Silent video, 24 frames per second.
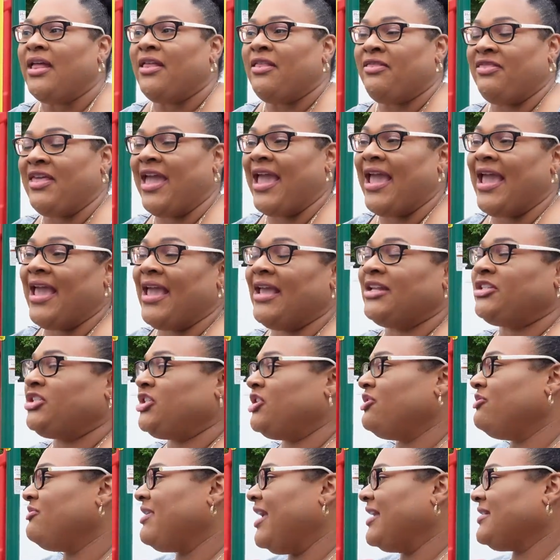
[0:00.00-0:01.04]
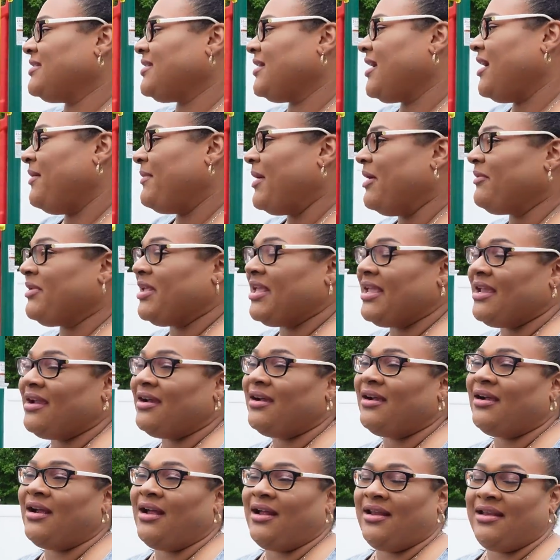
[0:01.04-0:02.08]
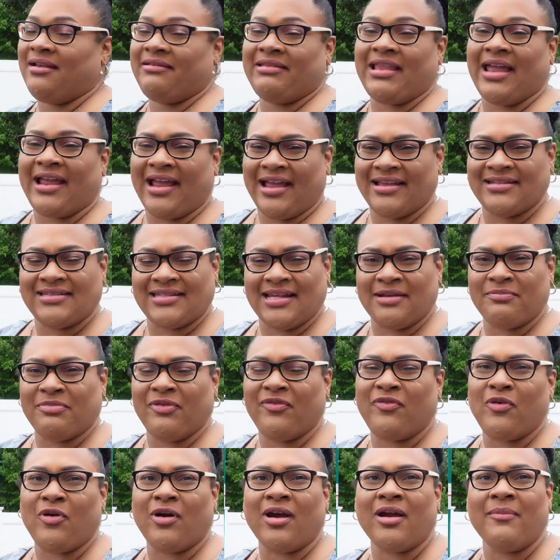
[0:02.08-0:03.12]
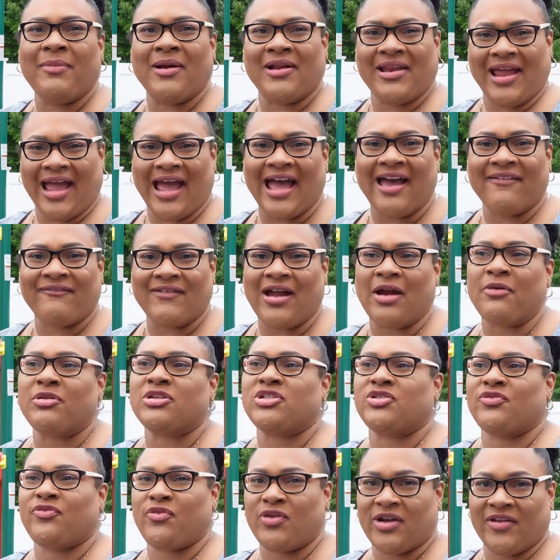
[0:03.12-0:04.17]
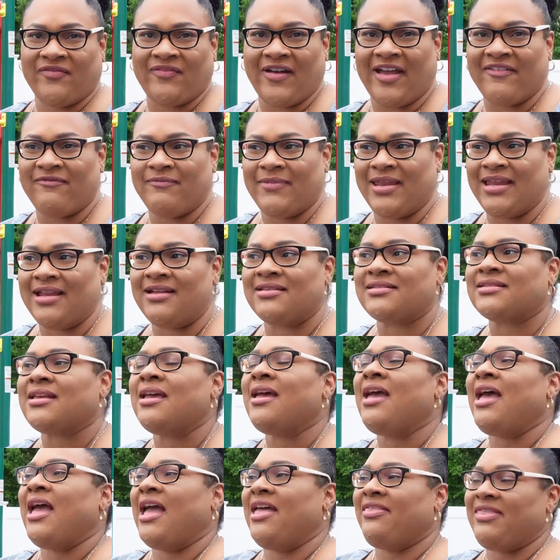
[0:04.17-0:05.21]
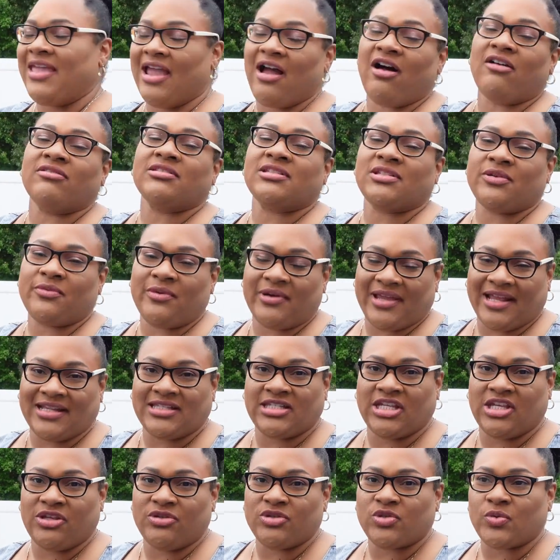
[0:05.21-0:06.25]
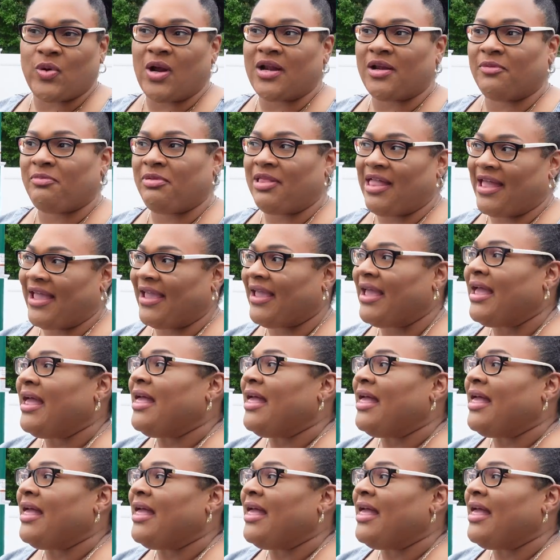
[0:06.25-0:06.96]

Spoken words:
They too get to come out here, and like I said before, about a half hour to 45 minutes, and they also will get to use water play.